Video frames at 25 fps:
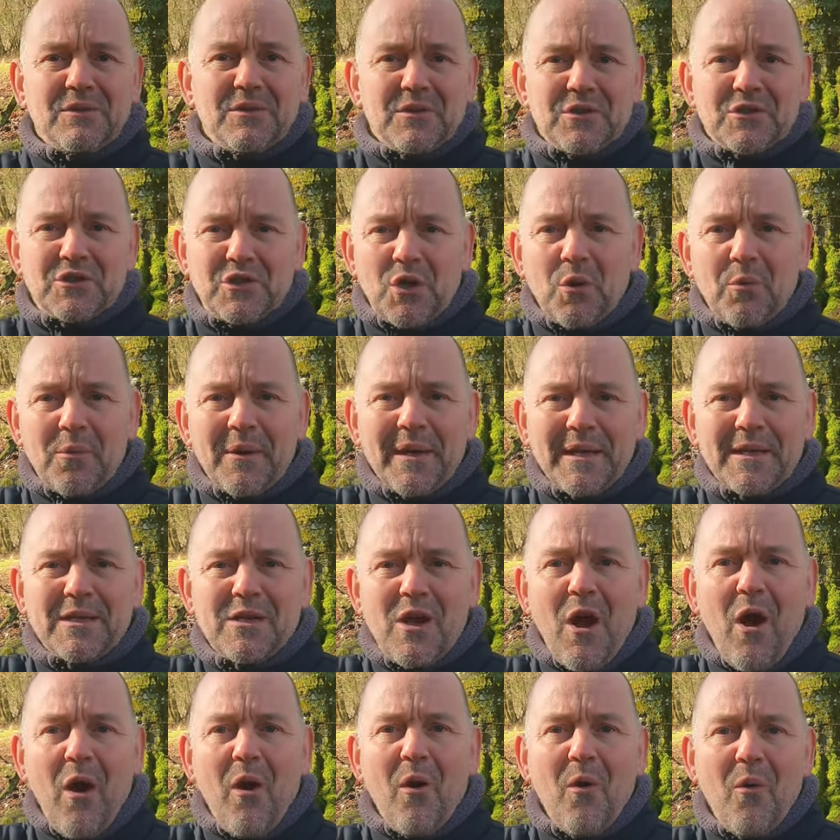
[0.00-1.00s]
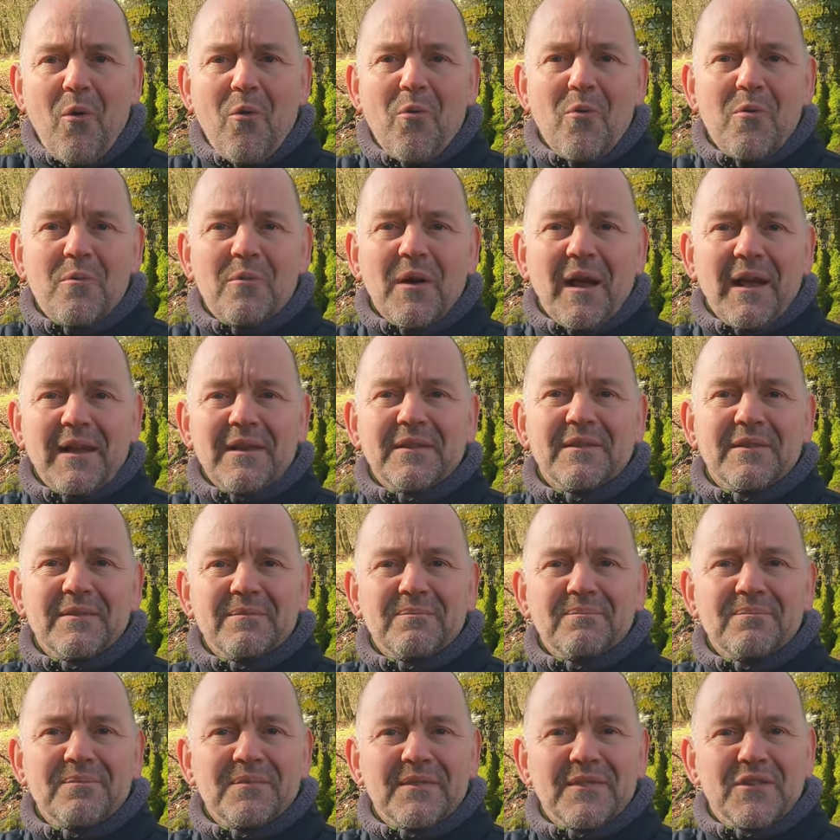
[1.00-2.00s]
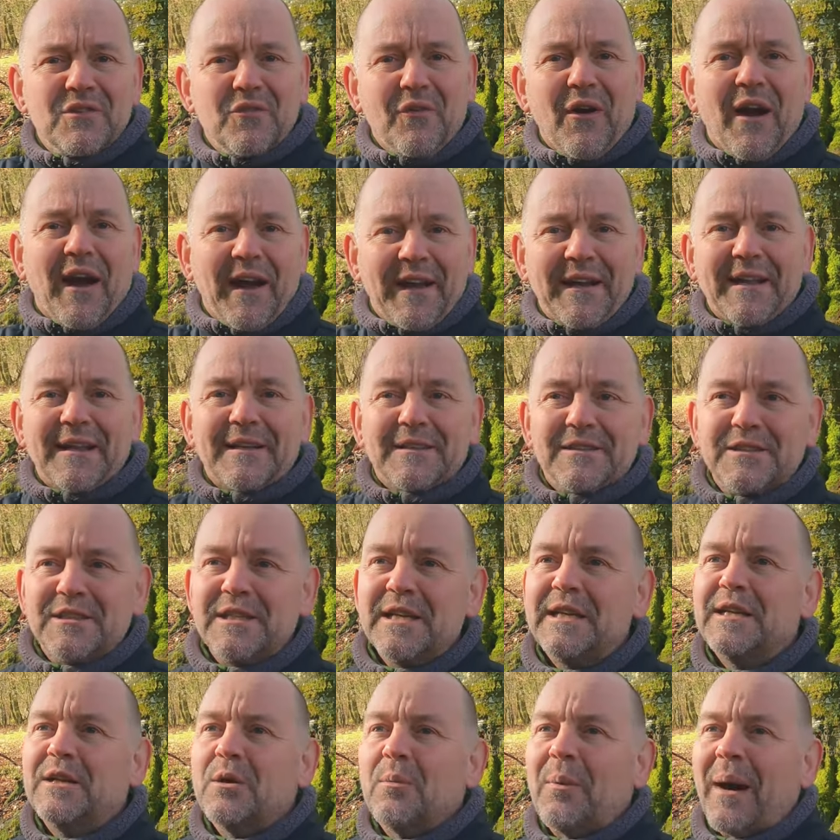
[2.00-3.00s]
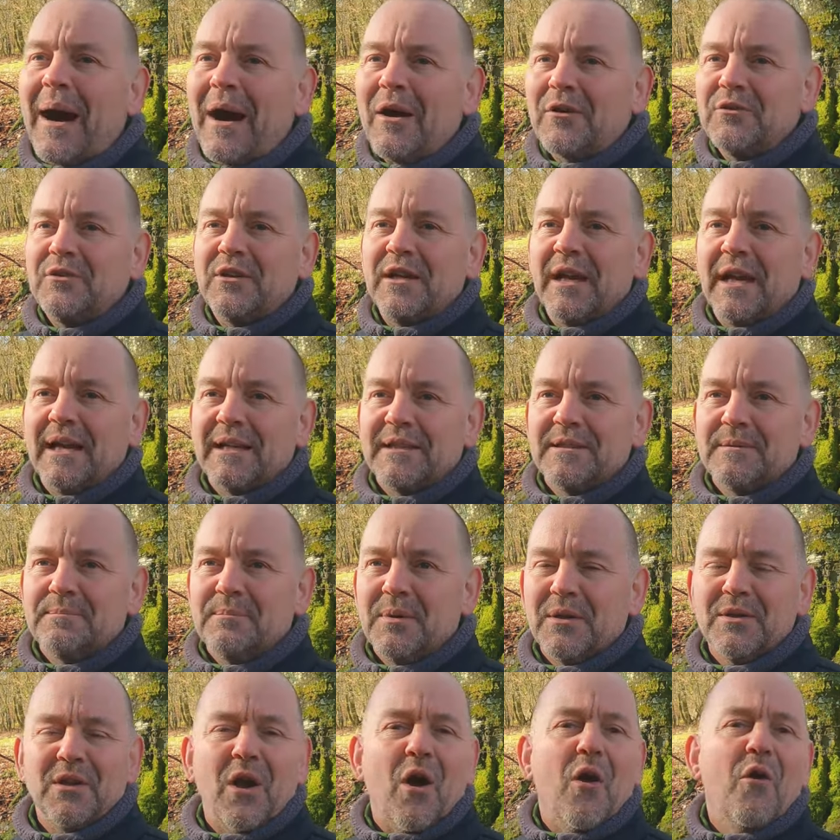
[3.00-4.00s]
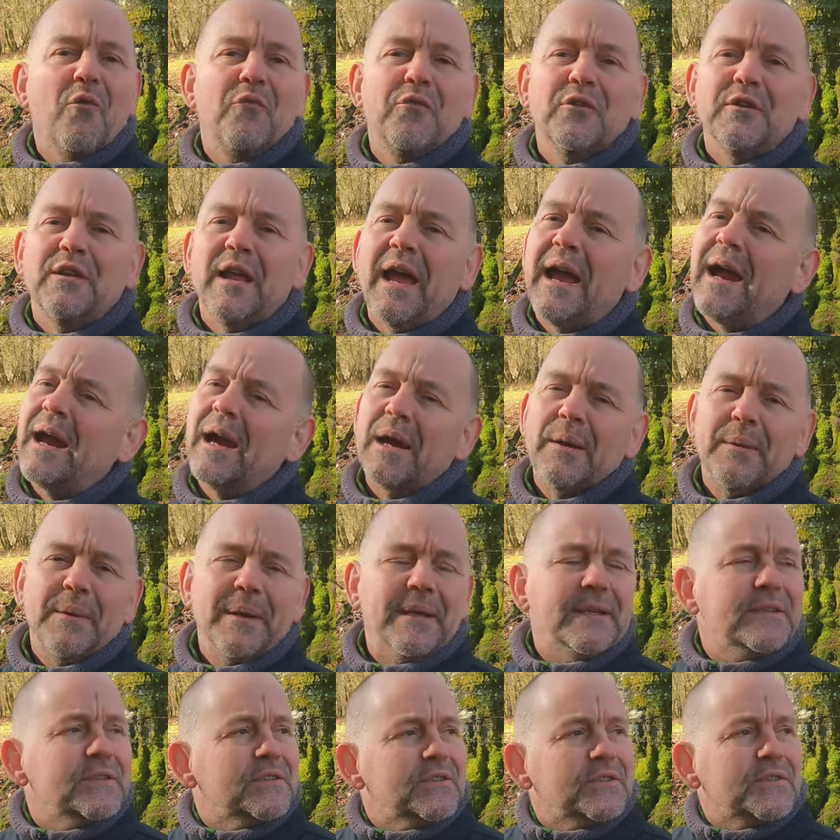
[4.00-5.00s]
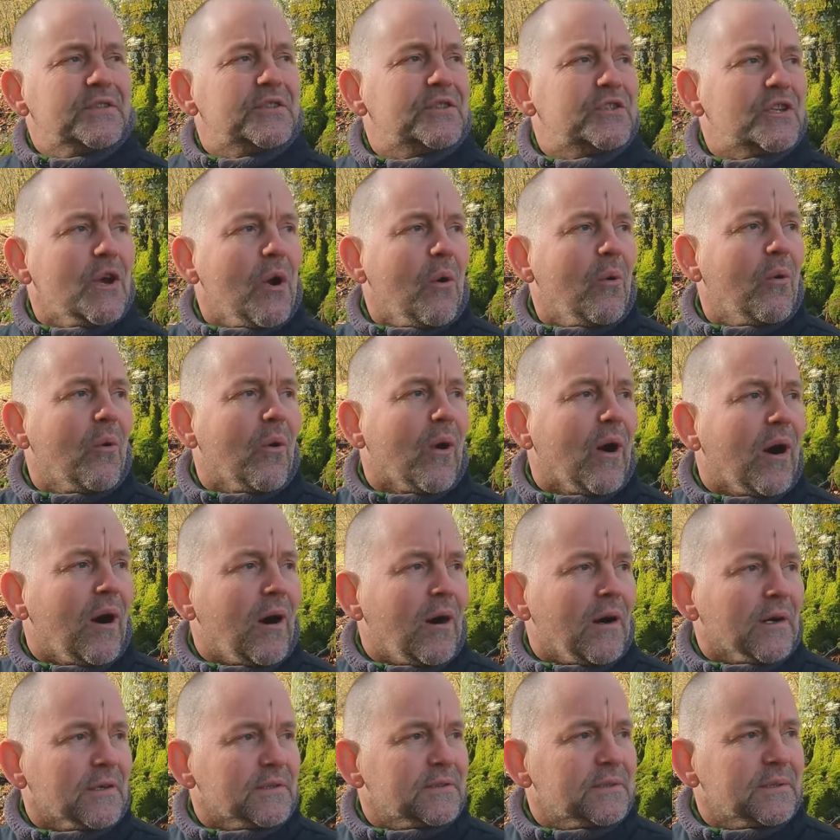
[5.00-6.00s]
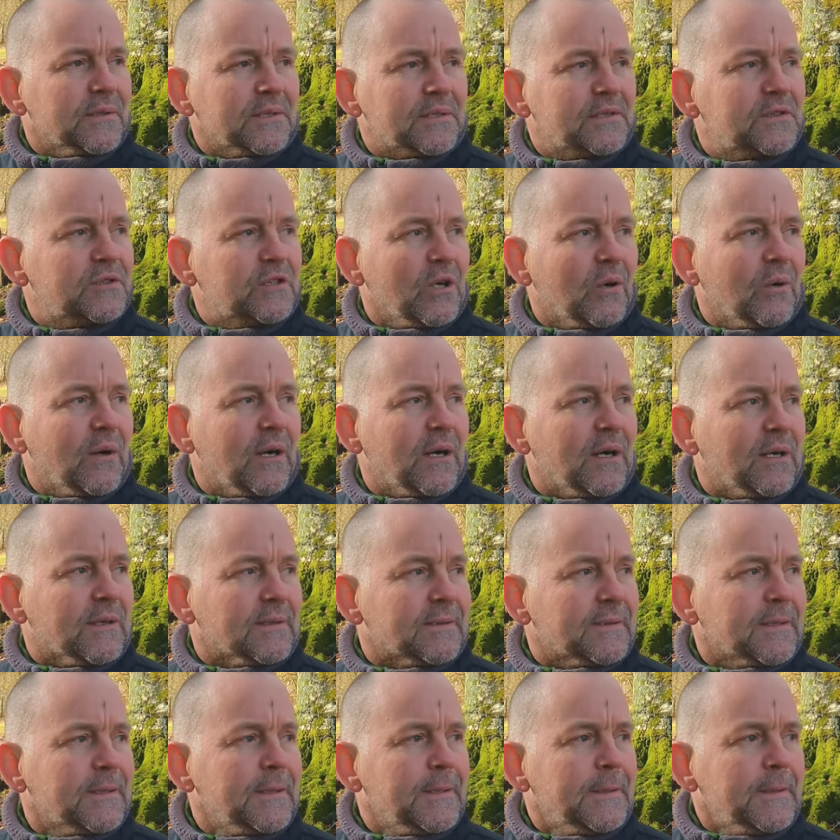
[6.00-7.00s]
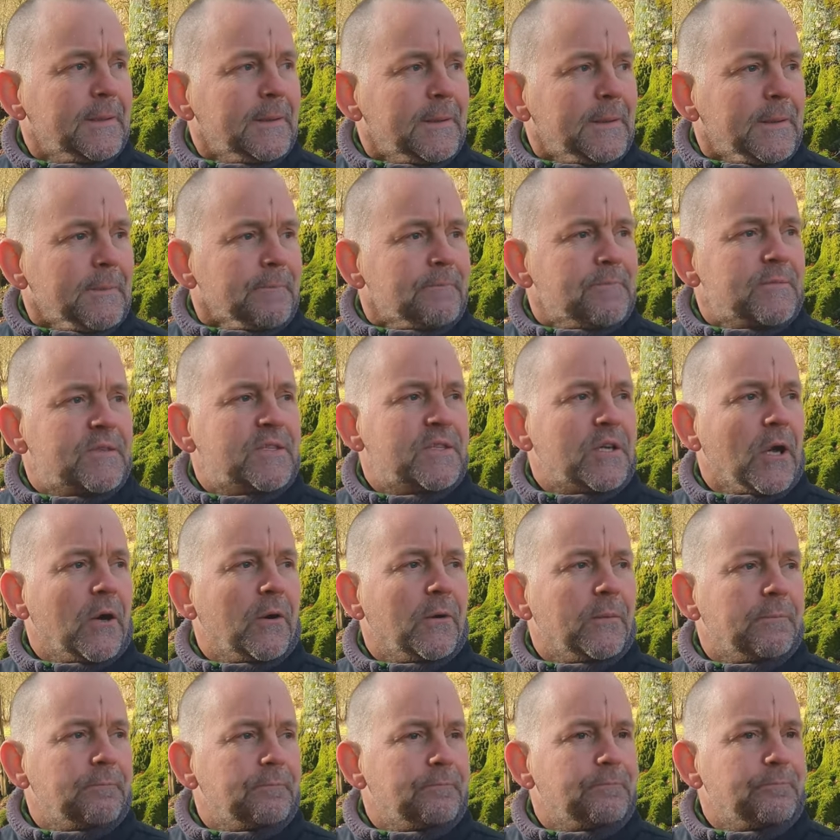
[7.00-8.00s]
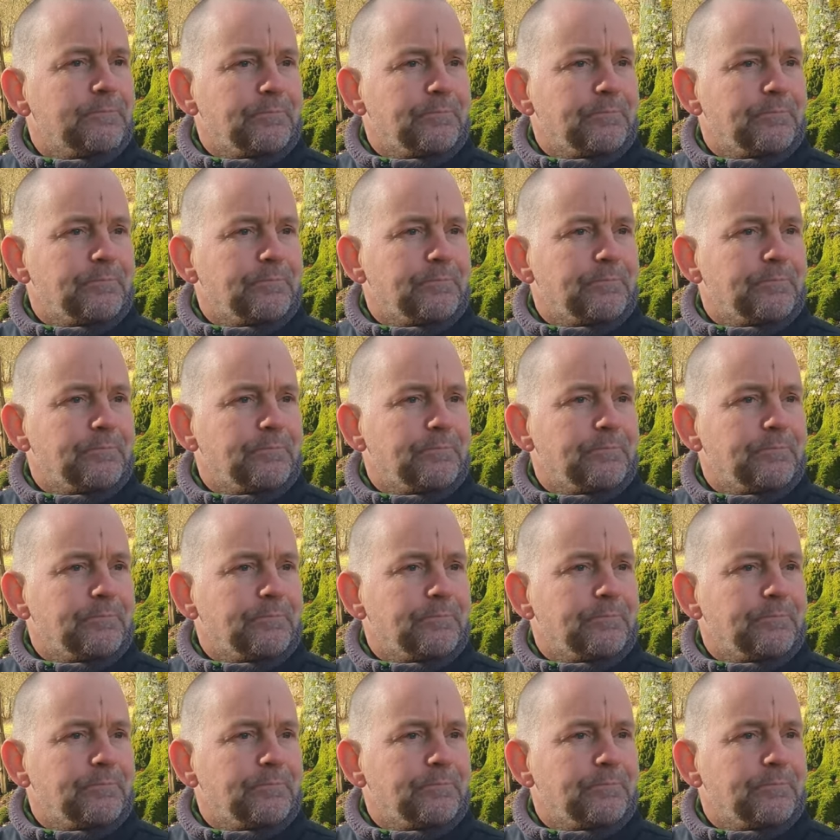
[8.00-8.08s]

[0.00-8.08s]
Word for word: should we go and try and see the wild cat? But over there it's so hard, it's so hard. So